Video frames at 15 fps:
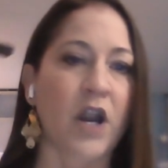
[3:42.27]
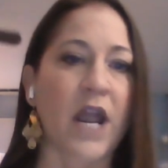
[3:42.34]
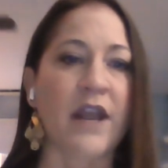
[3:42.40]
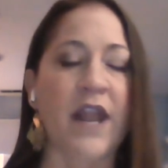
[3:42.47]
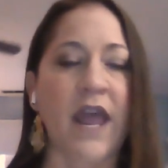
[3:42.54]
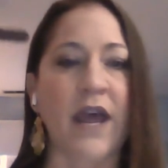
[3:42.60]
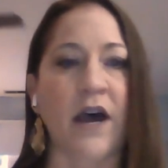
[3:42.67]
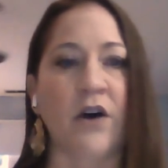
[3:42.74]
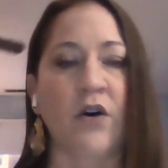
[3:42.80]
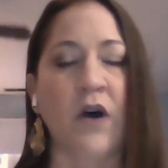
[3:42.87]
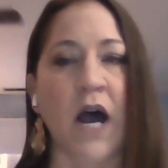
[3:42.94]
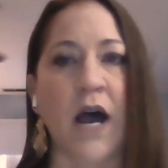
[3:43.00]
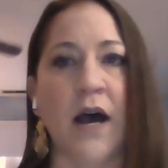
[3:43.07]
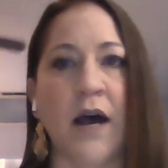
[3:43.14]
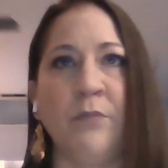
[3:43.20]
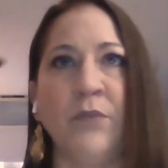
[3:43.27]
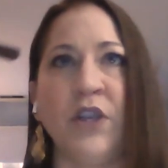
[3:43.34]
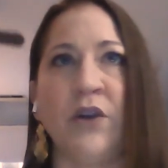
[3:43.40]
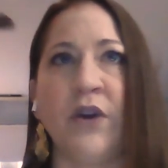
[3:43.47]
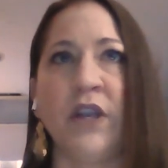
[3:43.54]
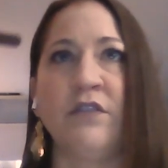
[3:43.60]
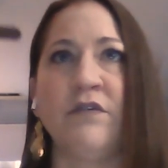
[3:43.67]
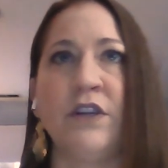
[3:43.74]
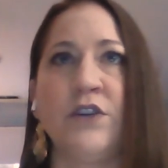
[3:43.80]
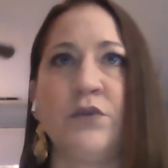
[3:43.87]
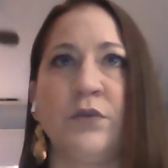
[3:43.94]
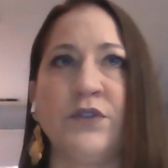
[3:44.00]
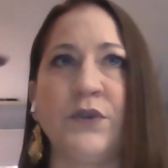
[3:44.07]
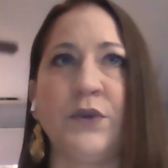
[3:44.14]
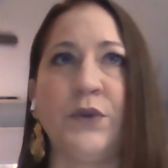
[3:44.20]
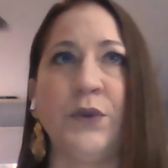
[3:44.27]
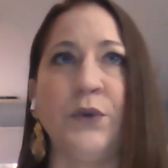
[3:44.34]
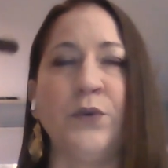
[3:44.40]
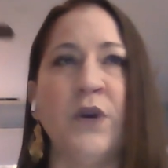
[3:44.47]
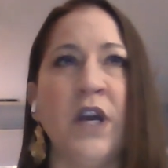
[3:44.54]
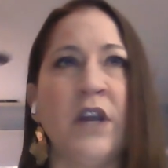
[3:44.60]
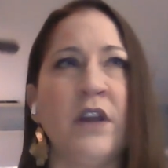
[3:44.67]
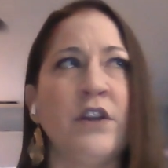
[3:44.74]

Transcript: and how individuals who